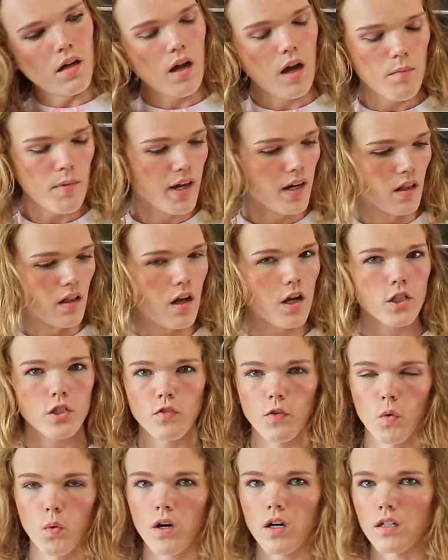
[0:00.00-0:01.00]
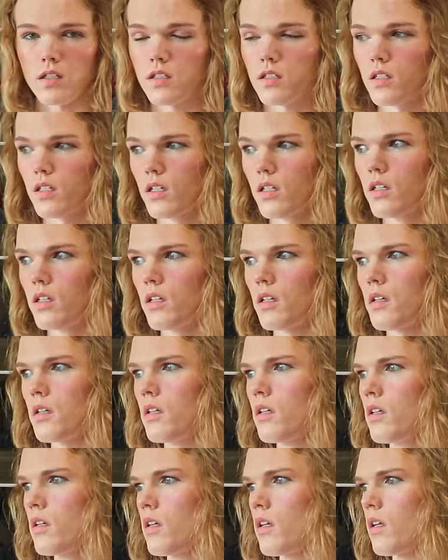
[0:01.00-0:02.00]
I'm at a loss for words.
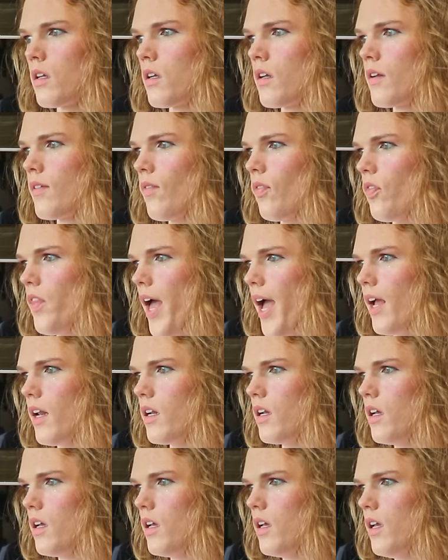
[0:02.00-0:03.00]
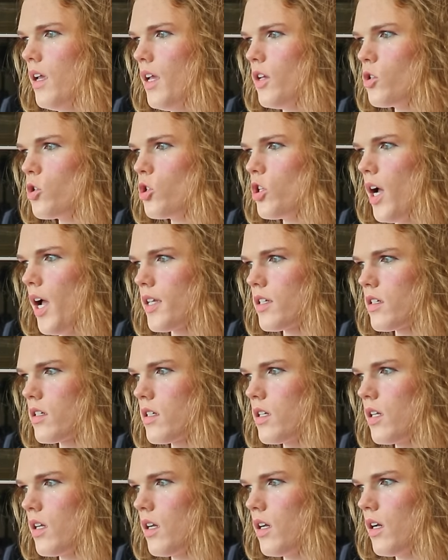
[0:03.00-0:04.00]
That is
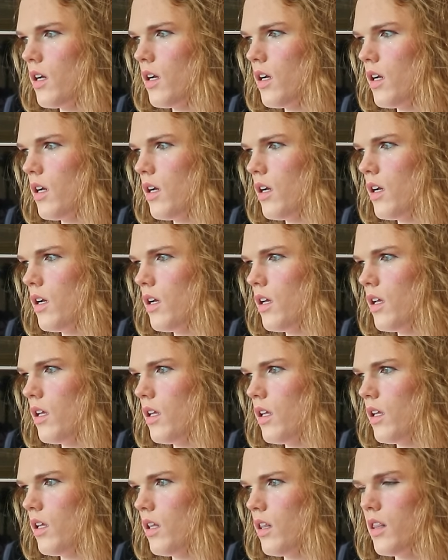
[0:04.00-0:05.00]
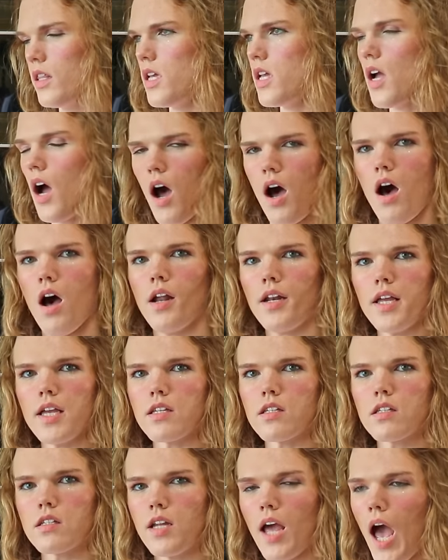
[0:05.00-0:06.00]
just the
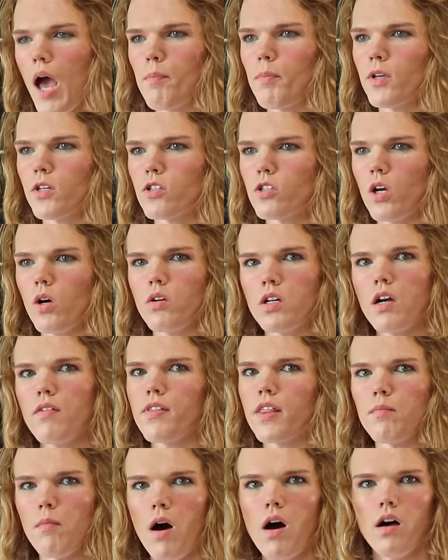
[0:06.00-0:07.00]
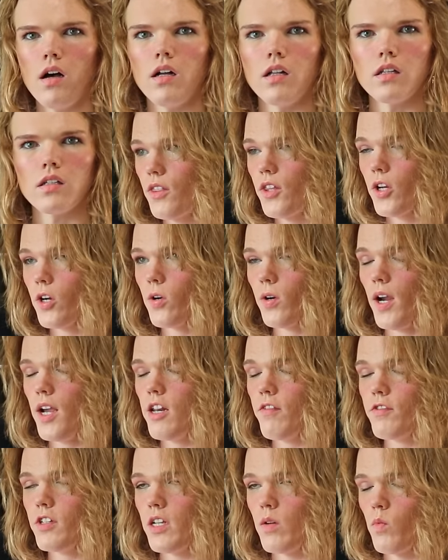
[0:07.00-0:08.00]
oddest episode of them all. The
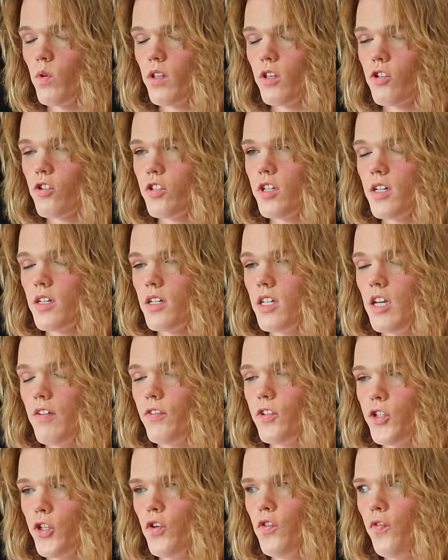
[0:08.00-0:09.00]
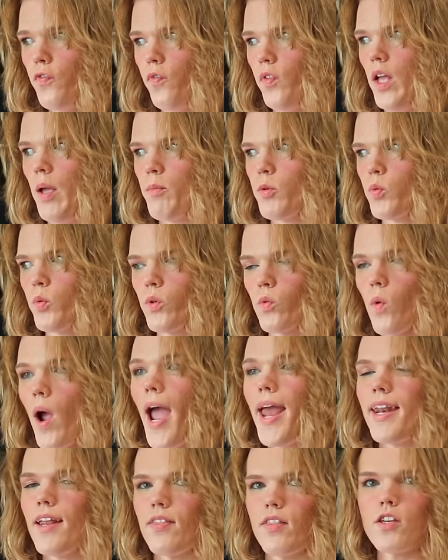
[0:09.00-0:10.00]
creative team really just didn't give two flips when
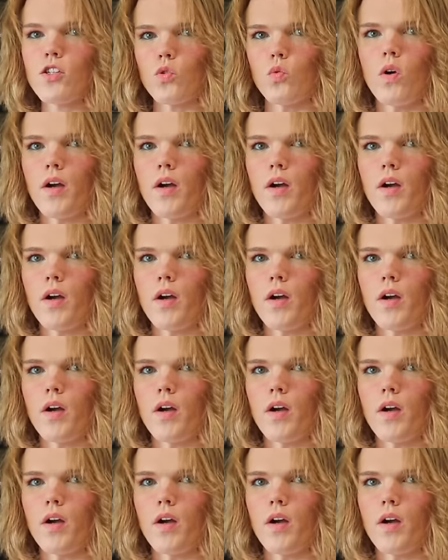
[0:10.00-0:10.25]
writing this